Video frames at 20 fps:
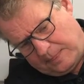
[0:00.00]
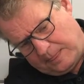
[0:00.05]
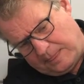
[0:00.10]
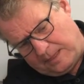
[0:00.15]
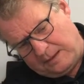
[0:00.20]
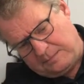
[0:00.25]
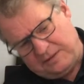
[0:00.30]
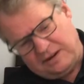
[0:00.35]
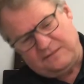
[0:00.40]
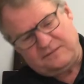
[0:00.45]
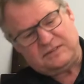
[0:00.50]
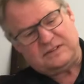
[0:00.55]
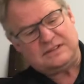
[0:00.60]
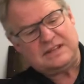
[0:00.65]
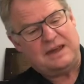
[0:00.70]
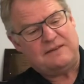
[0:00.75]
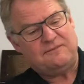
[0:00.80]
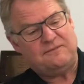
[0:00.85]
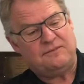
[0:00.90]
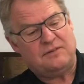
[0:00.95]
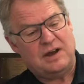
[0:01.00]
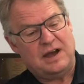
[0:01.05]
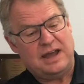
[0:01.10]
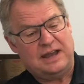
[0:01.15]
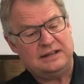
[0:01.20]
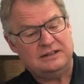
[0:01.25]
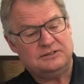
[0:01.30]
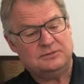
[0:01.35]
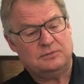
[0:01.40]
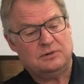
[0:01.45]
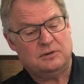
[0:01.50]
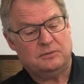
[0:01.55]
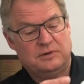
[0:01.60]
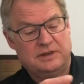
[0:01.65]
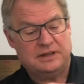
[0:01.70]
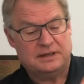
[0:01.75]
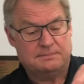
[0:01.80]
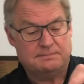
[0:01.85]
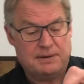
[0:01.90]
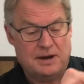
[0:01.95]
if it's not fried to where we
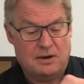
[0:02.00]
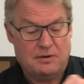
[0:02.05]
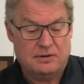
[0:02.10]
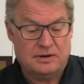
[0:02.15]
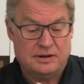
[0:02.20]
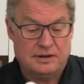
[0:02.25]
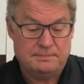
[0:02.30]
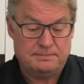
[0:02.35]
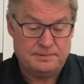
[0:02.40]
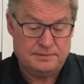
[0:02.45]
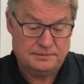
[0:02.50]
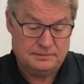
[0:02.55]
can power it up